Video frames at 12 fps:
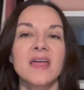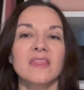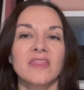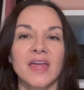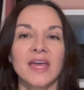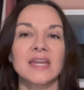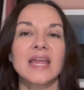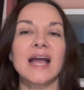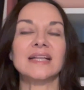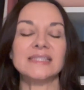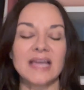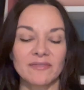then
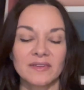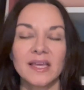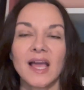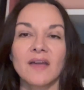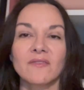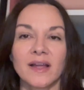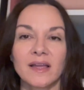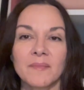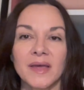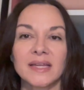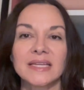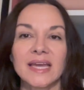definitely I
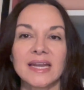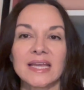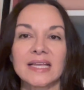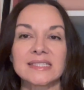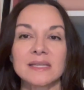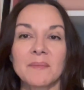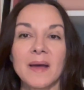recommend getting some